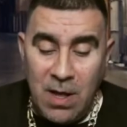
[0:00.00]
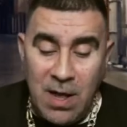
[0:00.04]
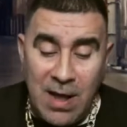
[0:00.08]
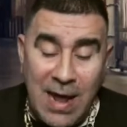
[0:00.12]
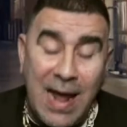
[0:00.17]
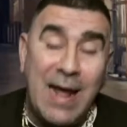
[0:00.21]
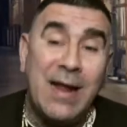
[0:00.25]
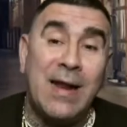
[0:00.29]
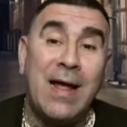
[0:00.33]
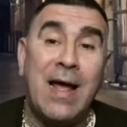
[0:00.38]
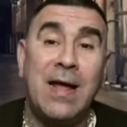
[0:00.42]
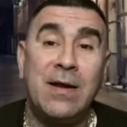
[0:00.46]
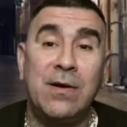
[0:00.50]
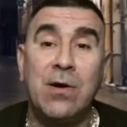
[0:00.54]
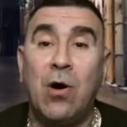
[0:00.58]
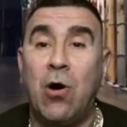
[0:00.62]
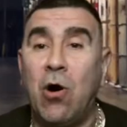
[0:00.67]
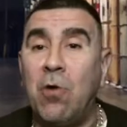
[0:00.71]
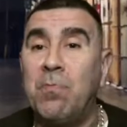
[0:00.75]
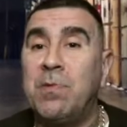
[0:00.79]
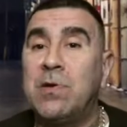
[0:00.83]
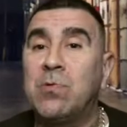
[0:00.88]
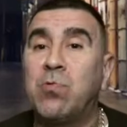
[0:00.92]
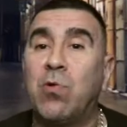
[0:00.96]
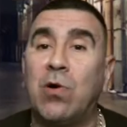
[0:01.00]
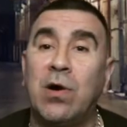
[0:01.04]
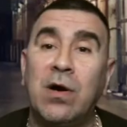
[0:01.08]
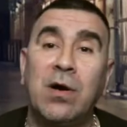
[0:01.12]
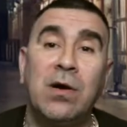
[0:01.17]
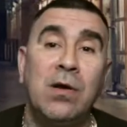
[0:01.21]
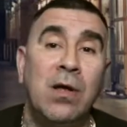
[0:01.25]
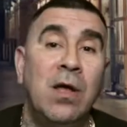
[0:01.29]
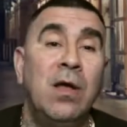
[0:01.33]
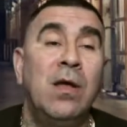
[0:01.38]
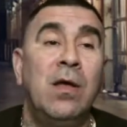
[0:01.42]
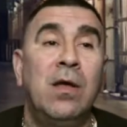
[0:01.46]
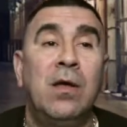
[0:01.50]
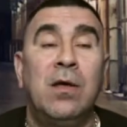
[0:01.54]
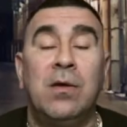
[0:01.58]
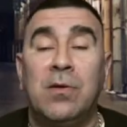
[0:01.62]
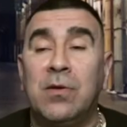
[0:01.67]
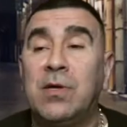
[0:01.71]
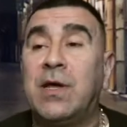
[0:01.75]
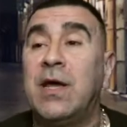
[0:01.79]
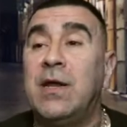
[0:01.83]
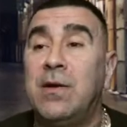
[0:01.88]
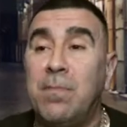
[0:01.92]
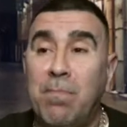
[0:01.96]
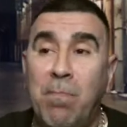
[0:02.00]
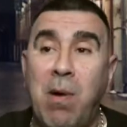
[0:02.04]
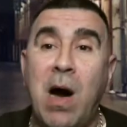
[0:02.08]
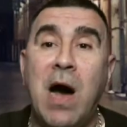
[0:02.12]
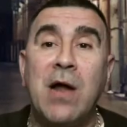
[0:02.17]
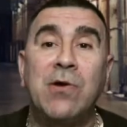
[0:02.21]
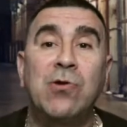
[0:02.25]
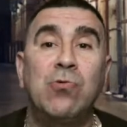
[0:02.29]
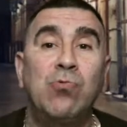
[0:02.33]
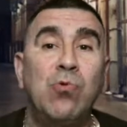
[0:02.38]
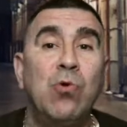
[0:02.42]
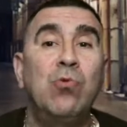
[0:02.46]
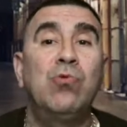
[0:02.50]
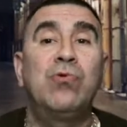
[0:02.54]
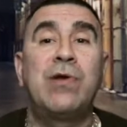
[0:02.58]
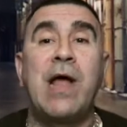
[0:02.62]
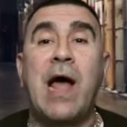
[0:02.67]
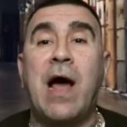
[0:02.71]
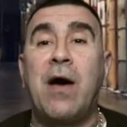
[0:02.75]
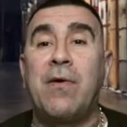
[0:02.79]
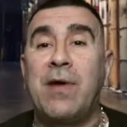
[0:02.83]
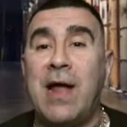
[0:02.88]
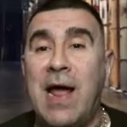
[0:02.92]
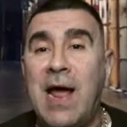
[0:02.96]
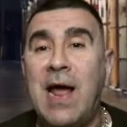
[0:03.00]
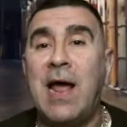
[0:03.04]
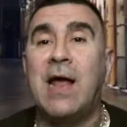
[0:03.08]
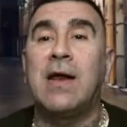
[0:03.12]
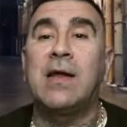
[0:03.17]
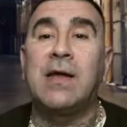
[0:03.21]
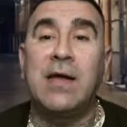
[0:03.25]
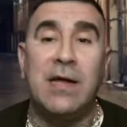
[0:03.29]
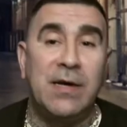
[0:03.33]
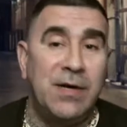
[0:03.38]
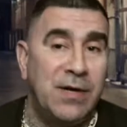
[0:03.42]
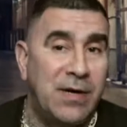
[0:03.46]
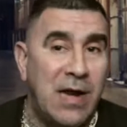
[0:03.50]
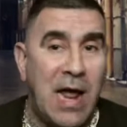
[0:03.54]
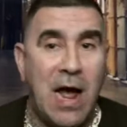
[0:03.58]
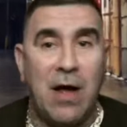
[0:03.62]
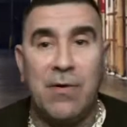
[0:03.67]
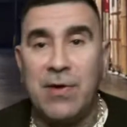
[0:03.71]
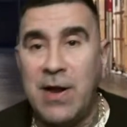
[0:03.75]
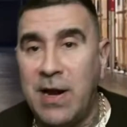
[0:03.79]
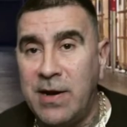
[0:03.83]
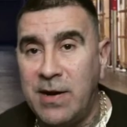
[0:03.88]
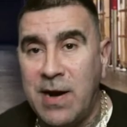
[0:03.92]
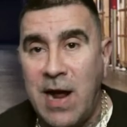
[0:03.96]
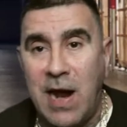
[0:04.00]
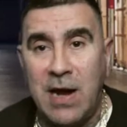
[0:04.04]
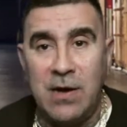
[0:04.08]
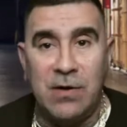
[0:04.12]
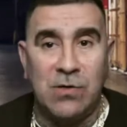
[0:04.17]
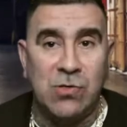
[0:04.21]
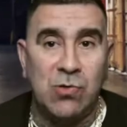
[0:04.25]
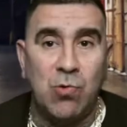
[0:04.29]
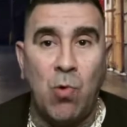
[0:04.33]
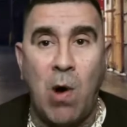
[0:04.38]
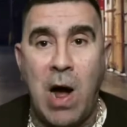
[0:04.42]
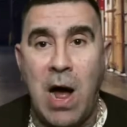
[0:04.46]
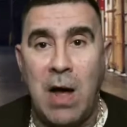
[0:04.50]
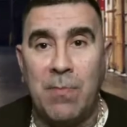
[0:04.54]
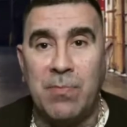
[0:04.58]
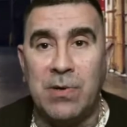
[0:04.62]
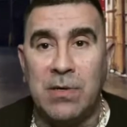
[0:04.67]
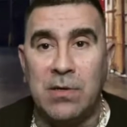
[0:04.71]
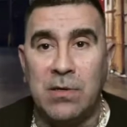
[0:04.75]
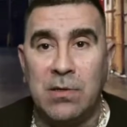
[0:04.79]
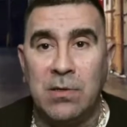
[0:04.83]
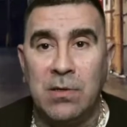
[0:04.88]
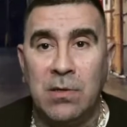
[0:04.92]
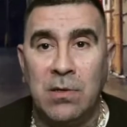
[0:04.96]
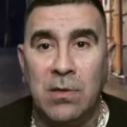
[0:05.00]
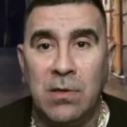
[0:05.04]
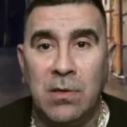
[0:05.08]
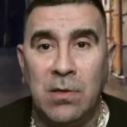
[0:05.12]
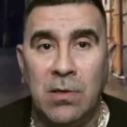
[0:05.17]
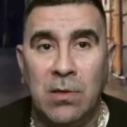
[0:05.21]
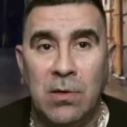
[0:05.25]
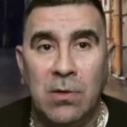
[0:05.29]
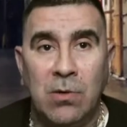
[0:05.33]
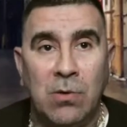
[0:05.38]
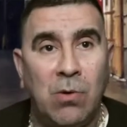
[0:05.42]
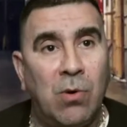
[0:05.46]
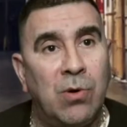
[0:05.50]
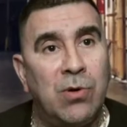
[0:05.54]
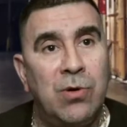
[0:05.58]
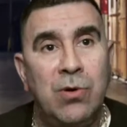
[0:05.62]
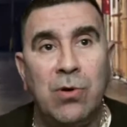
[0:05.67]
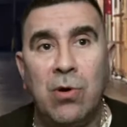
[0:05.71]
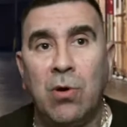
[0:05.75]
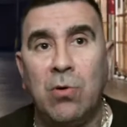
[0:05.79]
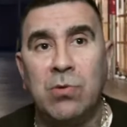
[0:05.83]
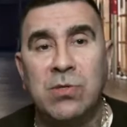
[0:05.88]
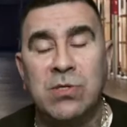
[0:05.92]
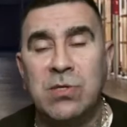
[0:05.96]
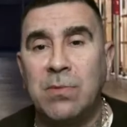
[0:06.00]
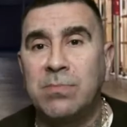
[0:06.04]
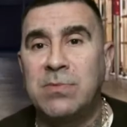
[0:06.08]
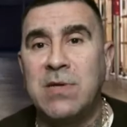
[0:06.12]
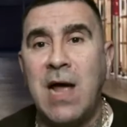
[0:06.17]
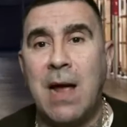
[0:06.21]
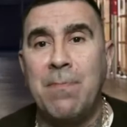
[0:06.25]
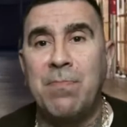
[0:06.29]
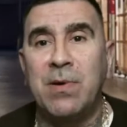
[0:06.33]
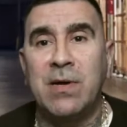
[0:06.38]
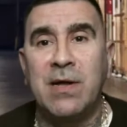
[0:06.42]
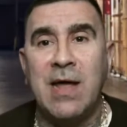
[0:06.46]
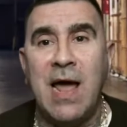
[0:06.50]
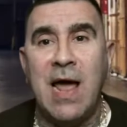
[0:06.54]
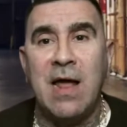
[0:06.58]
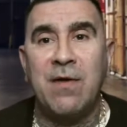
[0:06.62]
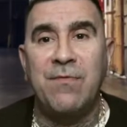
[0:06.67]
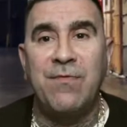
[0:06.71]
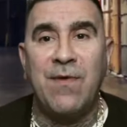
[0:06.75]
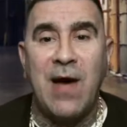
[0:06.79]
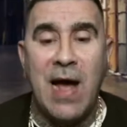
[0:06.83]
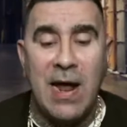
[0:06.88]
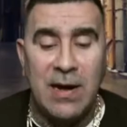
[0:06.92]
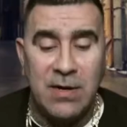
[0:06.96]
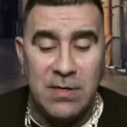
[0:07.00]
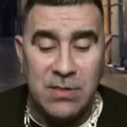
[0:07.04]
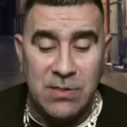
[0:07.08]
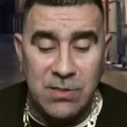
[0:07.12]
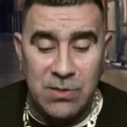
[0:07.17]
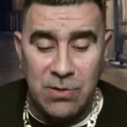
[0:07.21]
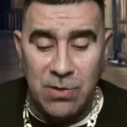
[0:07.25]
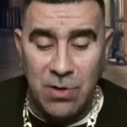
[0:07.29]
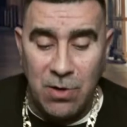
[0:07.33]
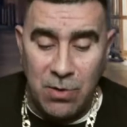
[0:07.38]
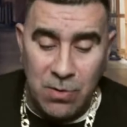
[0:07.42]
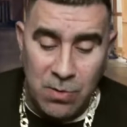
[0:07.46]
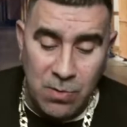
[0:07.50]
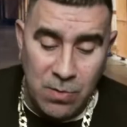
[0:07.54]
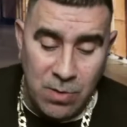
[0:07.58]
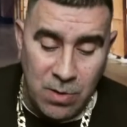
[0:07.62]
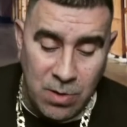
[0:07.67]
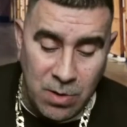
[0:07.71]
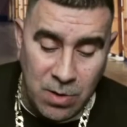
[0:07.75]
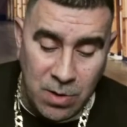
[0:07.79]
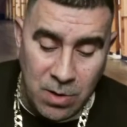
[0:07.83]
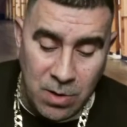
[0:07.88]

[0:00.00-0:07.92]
And the homies were getting bonnaroo down and getting down that night and squabbing. Or, you know, some type of gang violence, you know.